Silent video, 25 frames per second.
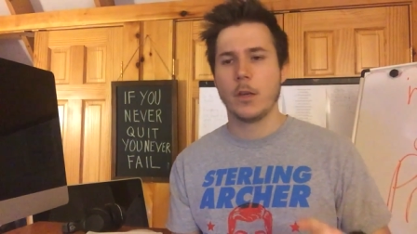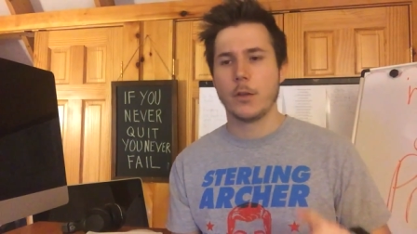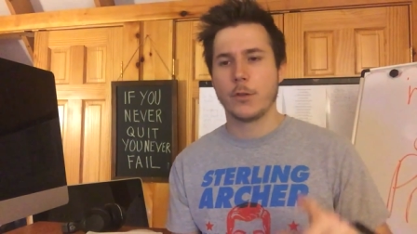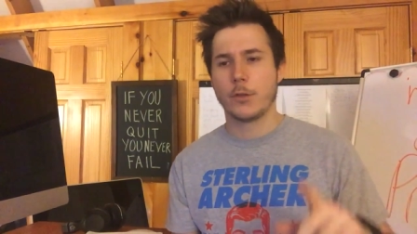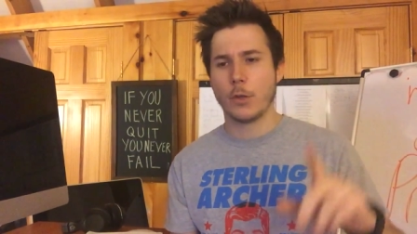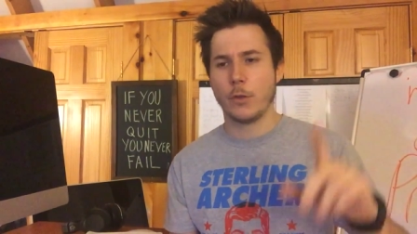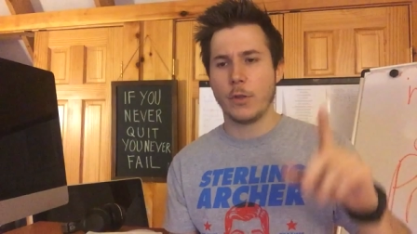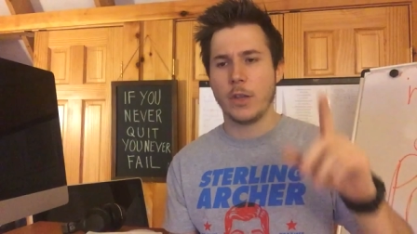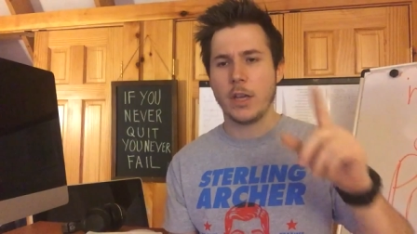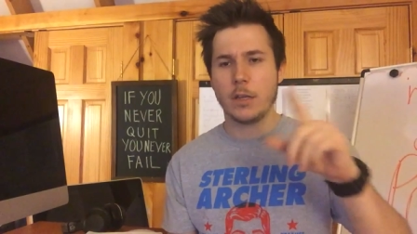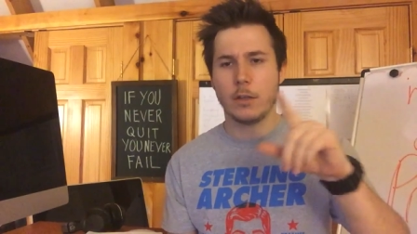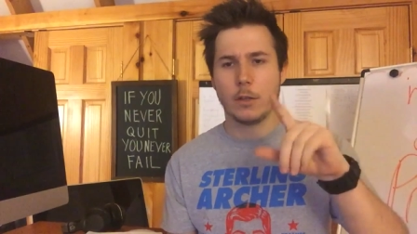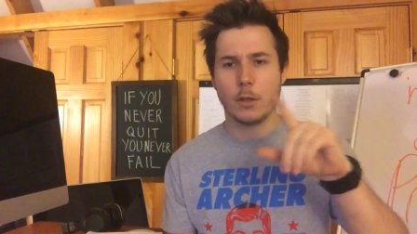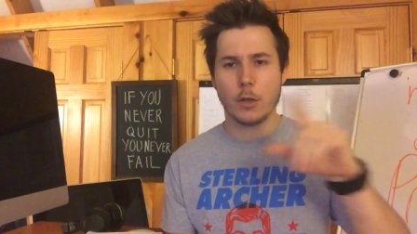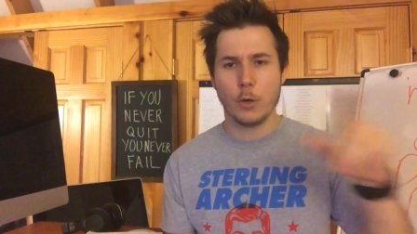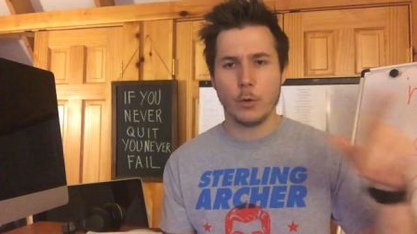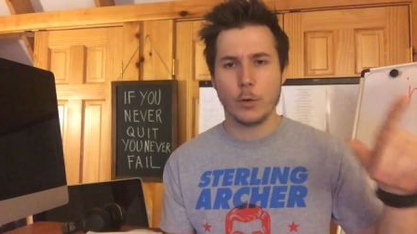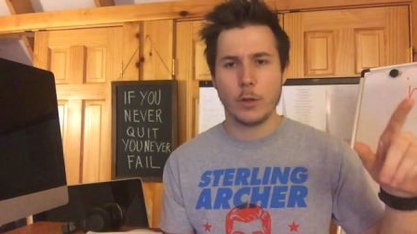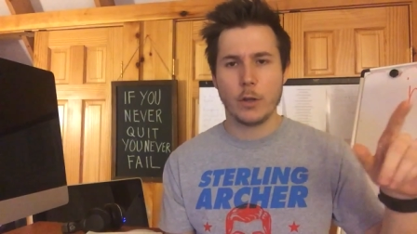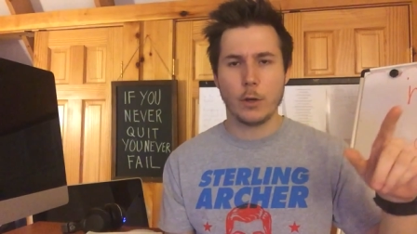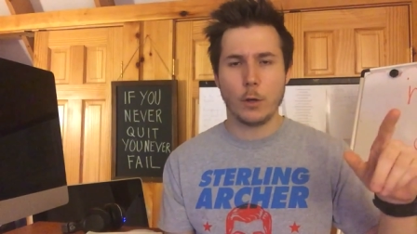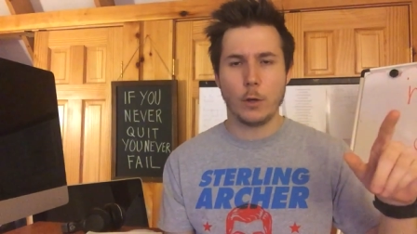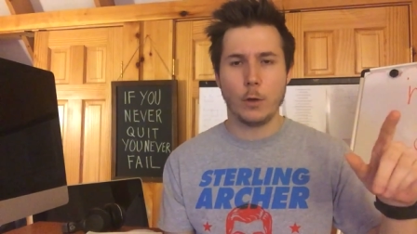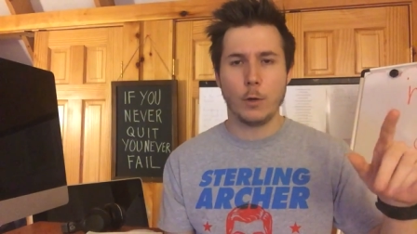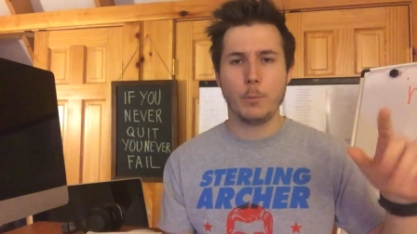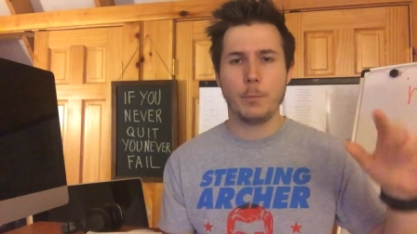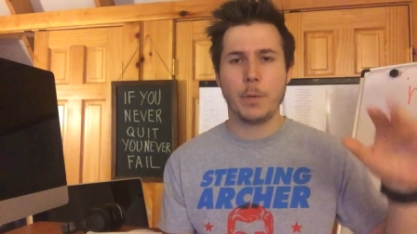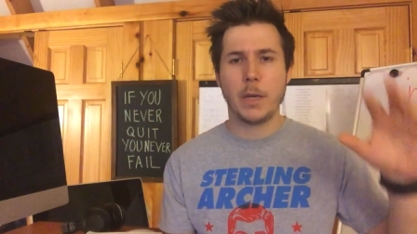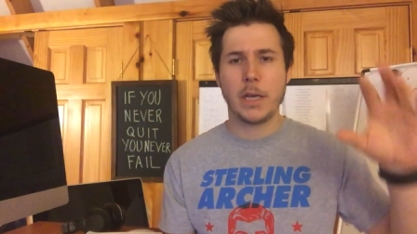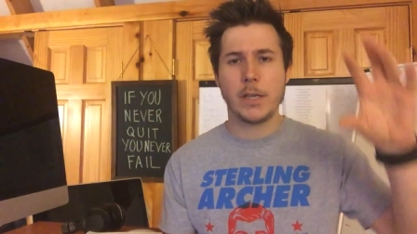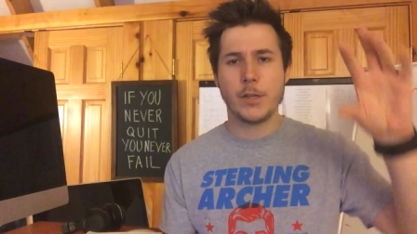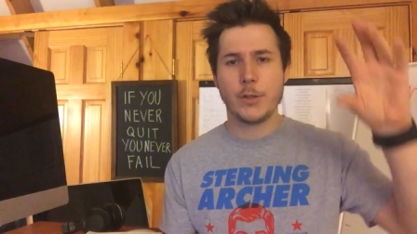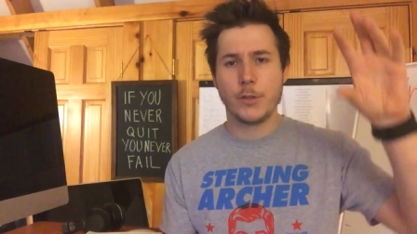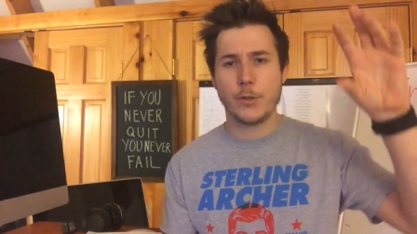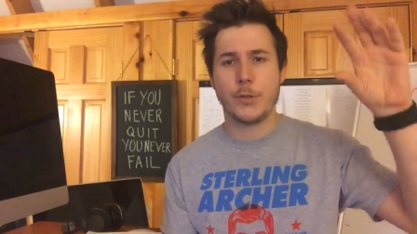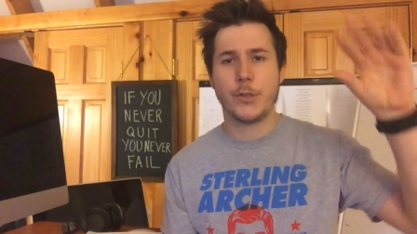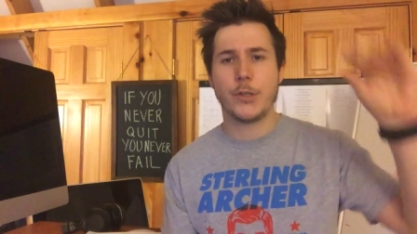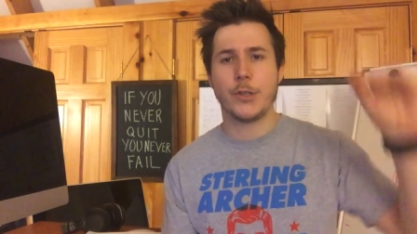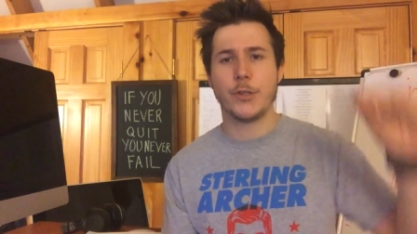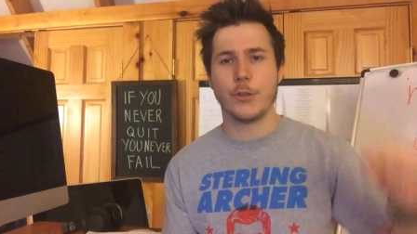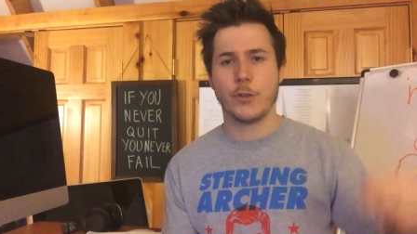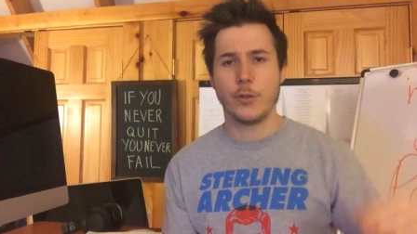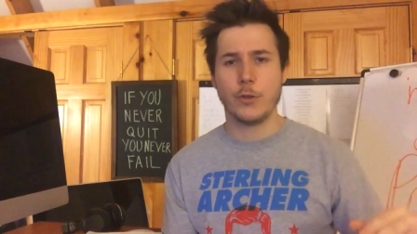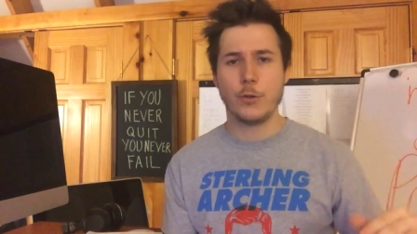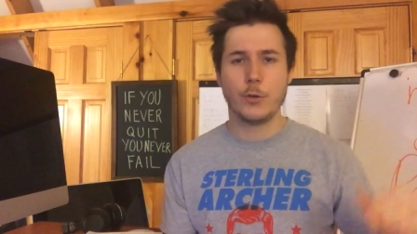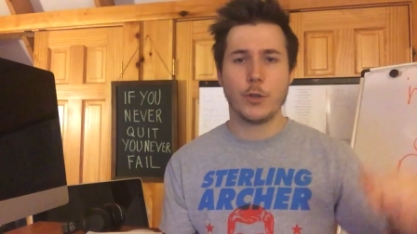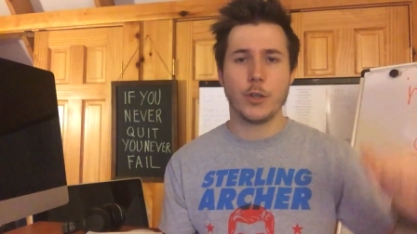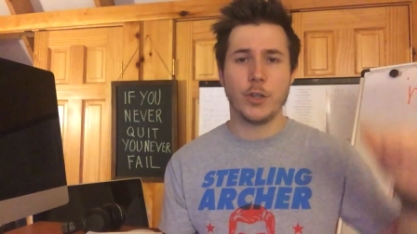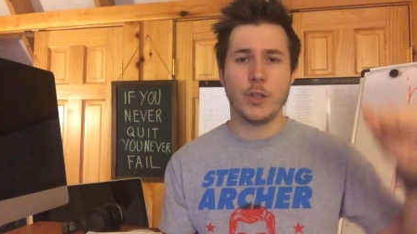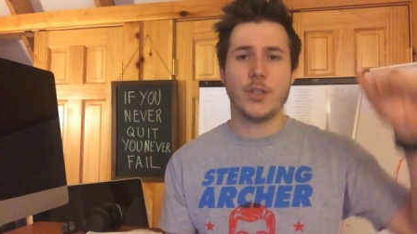So then go to the homepage, you, should,
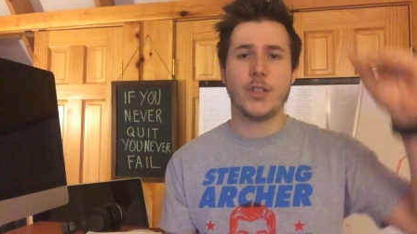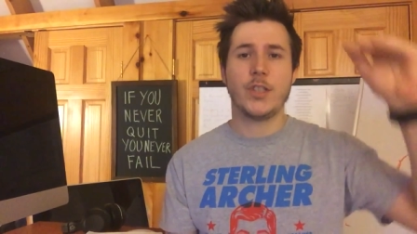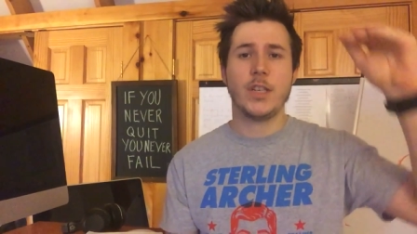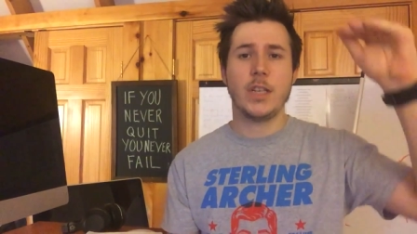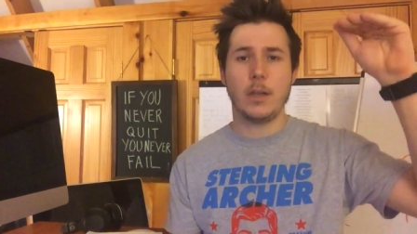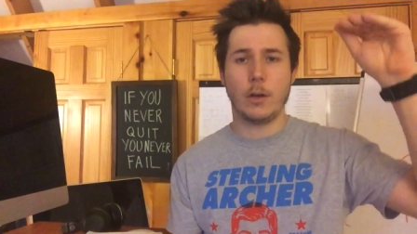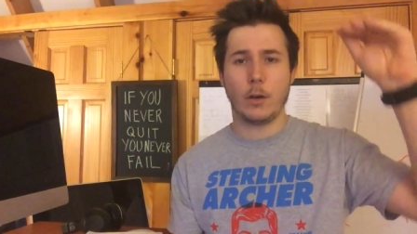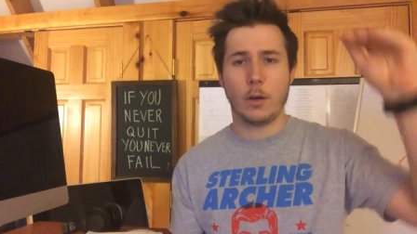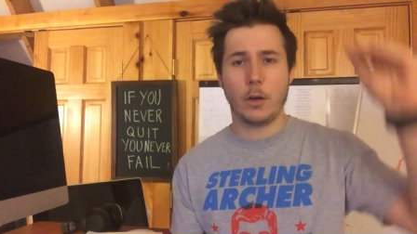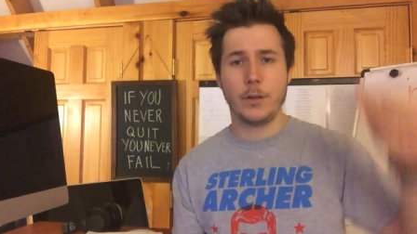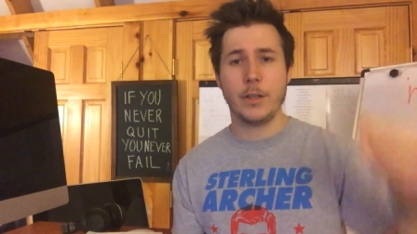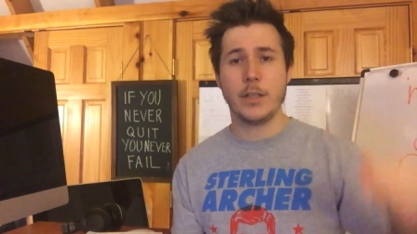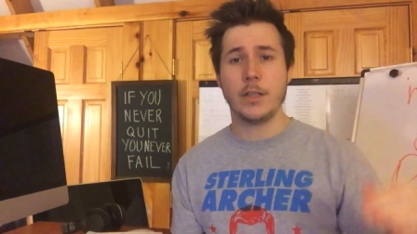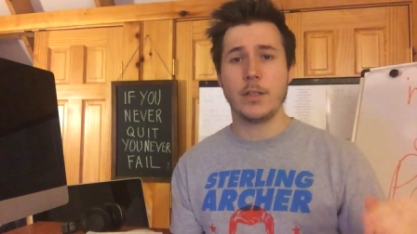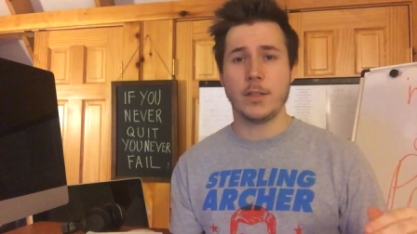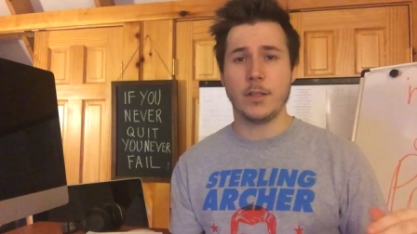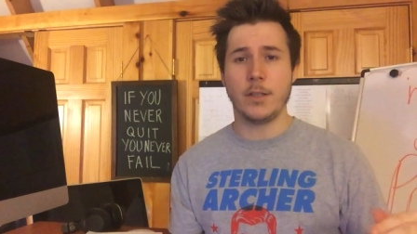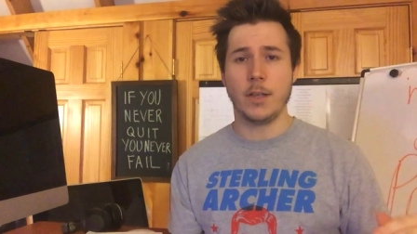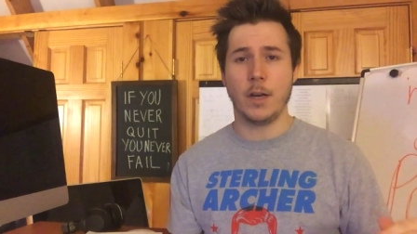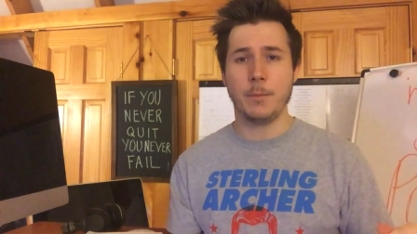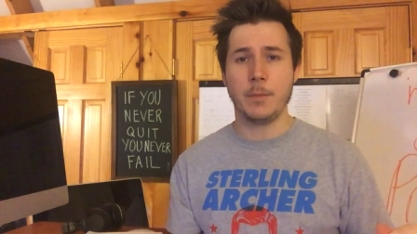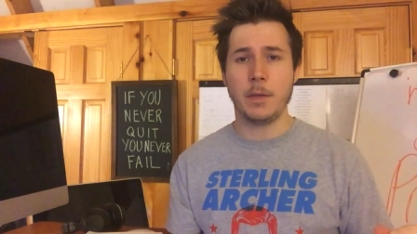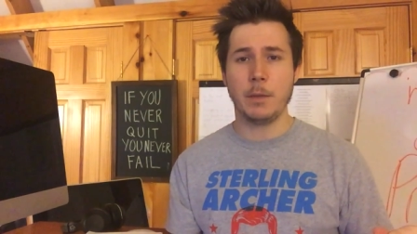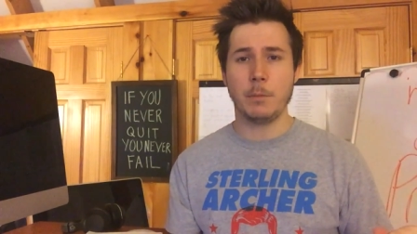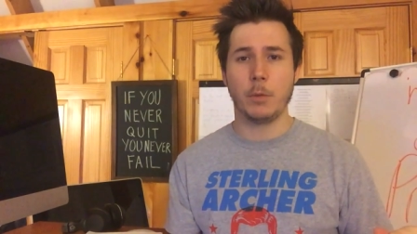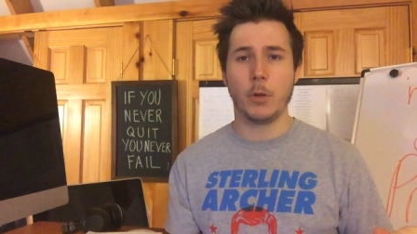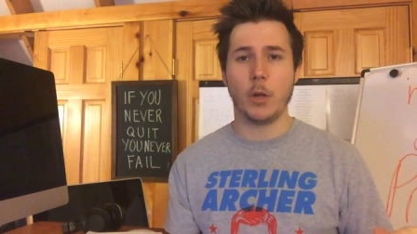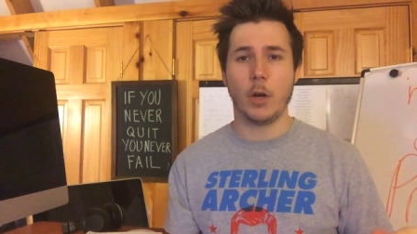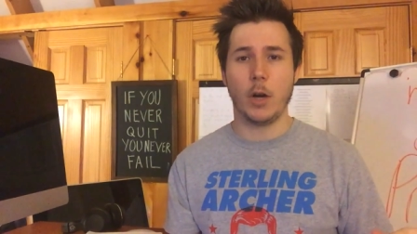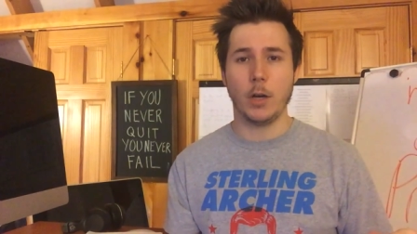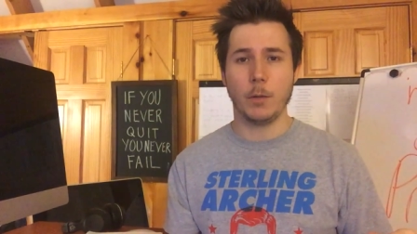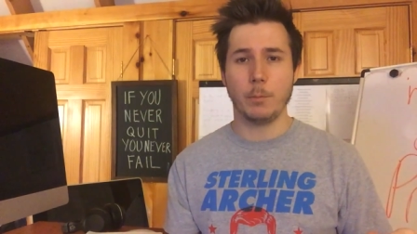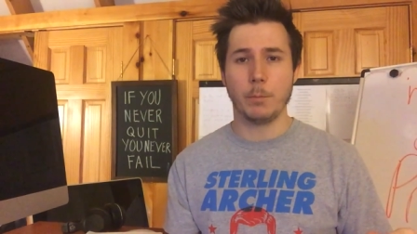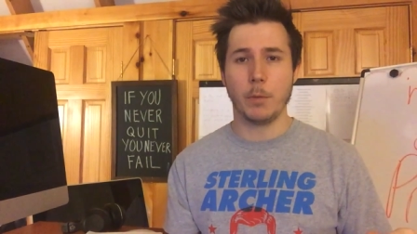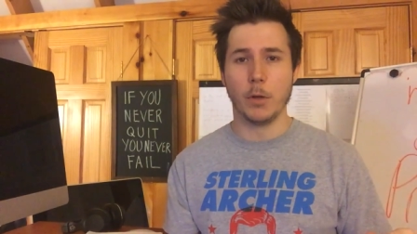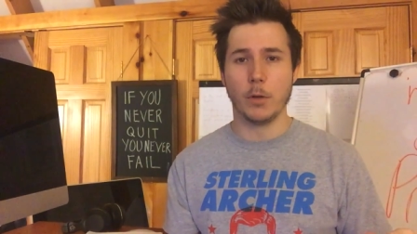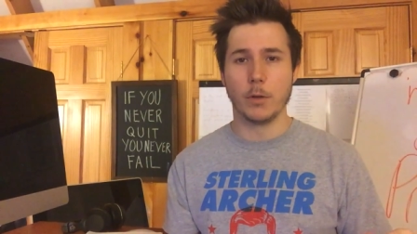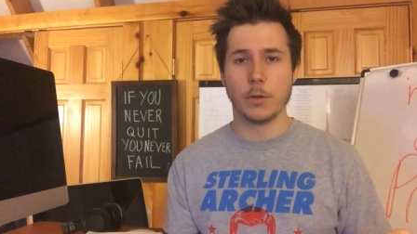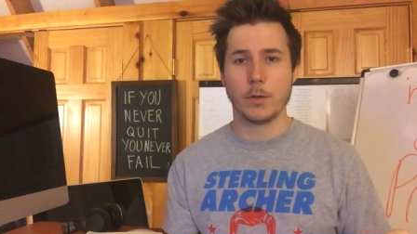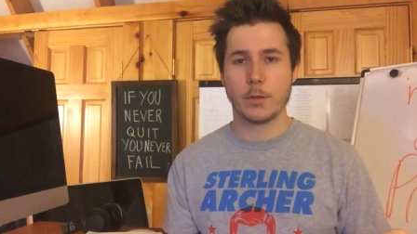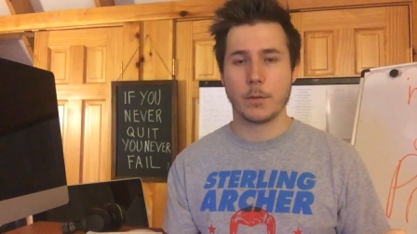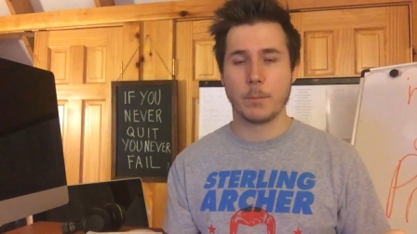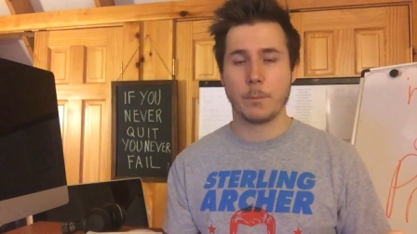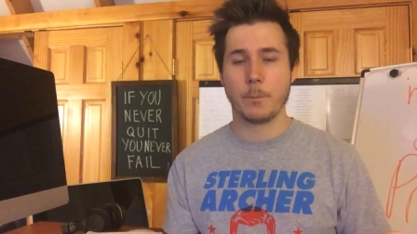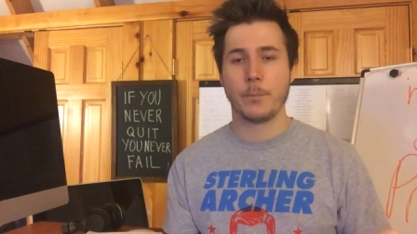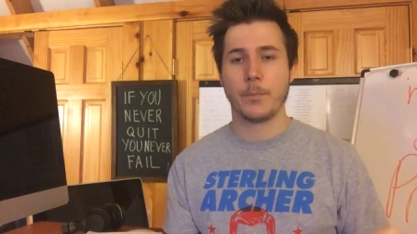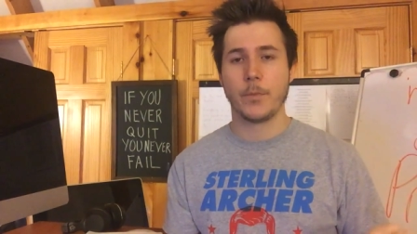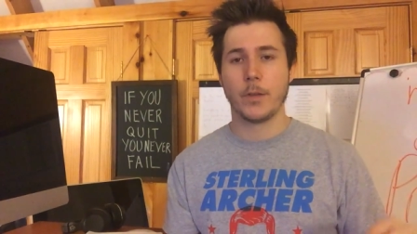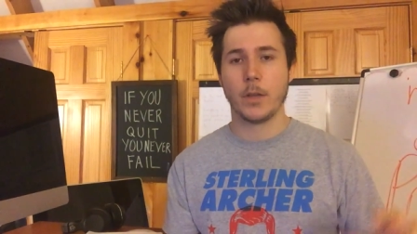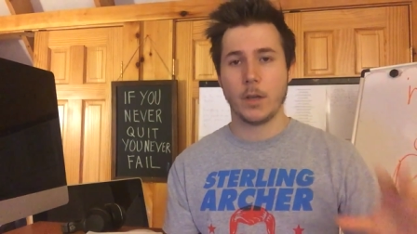you should see all these dummy blog
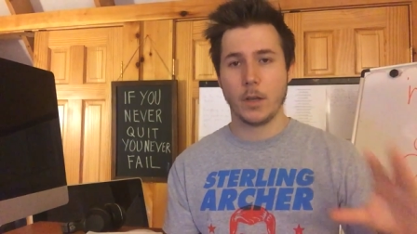posts.